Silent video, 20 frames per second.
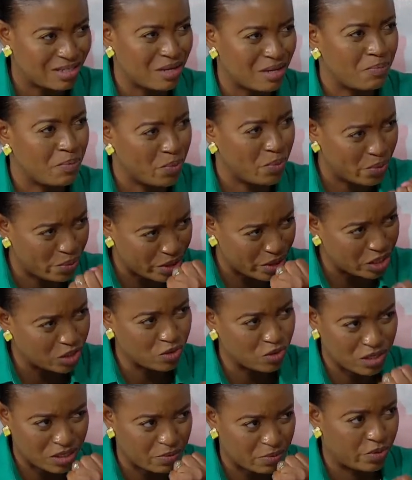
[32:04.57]
a
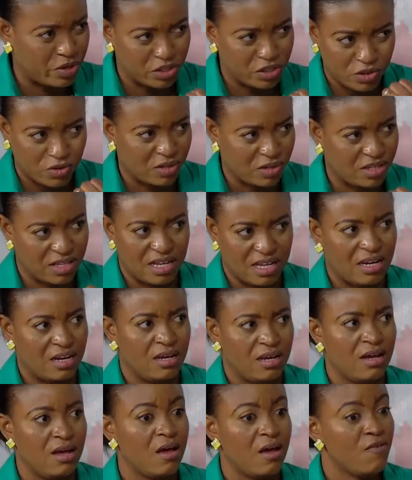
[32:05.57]
precious, precious thing.
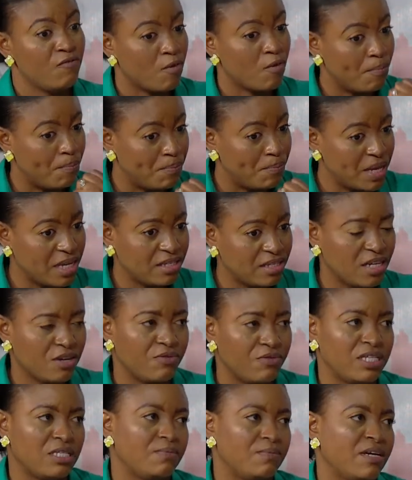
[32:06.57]
For basic
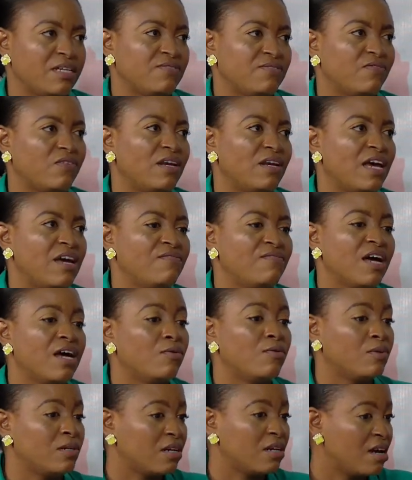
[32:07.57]
respect for life, I
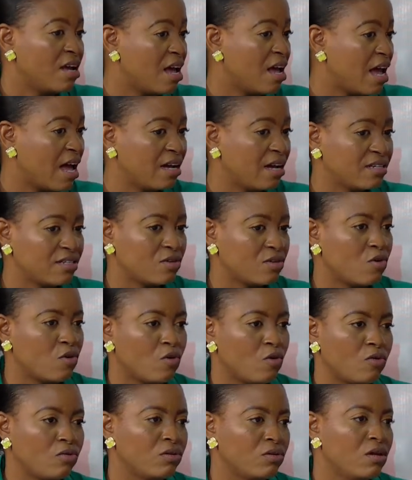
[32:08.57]
would ask
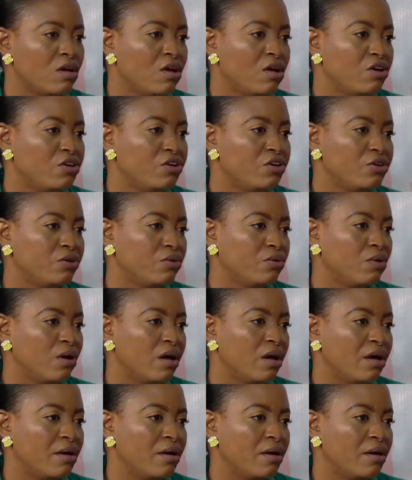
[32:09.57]
all, you know,